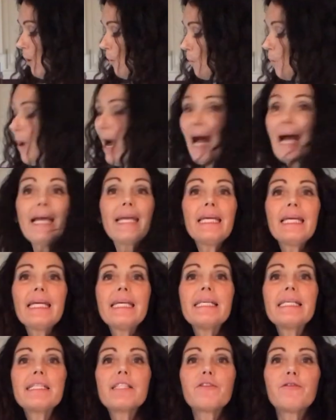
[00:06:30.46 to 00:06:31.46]
Why
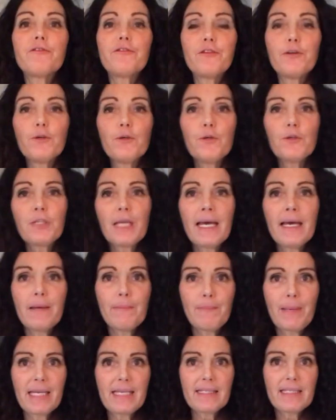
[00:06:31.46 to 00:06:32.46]
is food
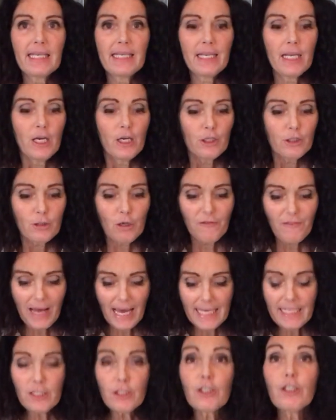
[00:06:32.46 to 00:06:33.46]
medicine? So if
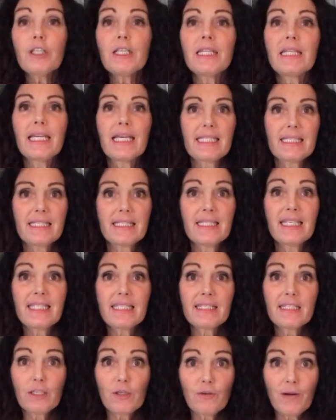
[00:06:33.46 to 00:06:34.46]
I took this
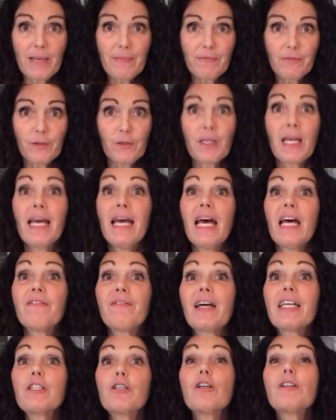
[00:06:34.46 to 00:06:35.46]
is a grapefruit.
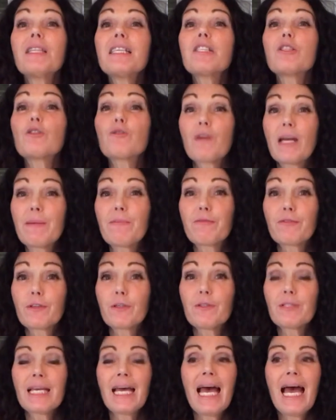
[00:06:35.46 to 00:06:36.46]
If I took this
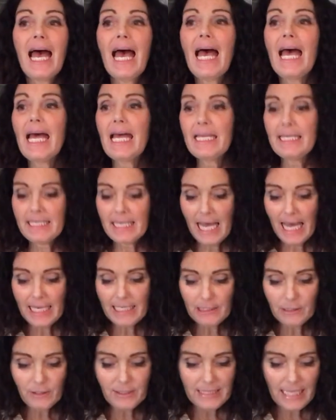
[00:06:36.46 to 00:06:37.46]
grapefruit and
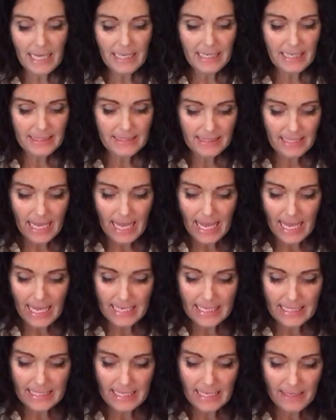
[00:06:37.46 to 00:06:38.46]
I looked at it,
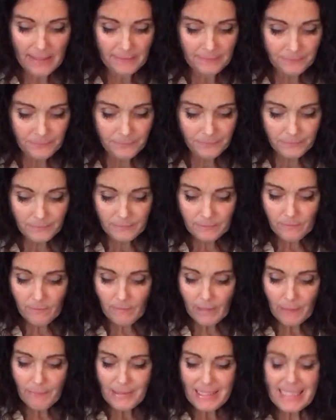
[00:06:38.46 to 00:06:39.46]
and
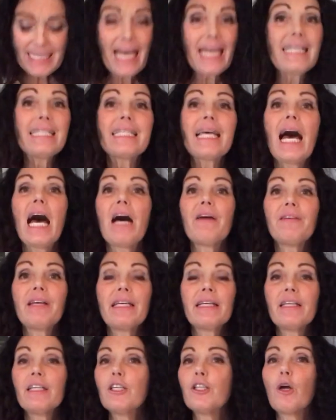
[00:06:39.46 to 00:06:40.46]
besides
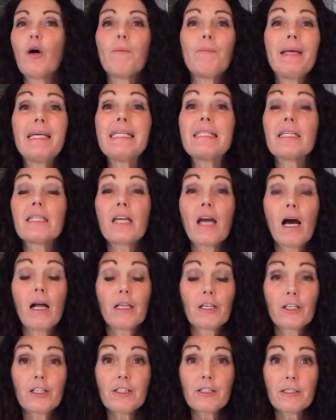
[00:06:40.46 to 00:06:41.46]
having, you know, amazing
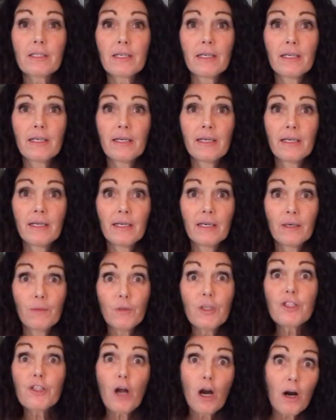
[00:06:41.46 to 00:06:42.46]
colors,
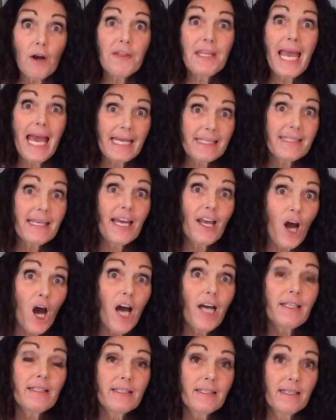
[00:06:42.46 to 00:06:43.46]
which are the
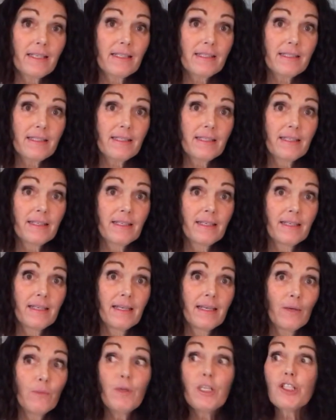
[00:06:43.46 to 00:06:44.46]
antioxidants,
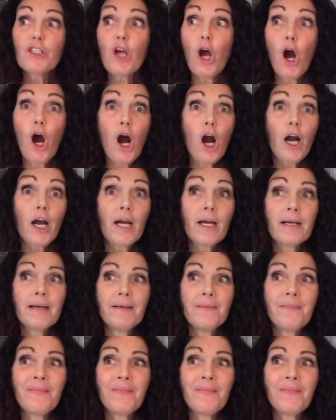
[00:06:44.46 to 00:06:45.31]
which are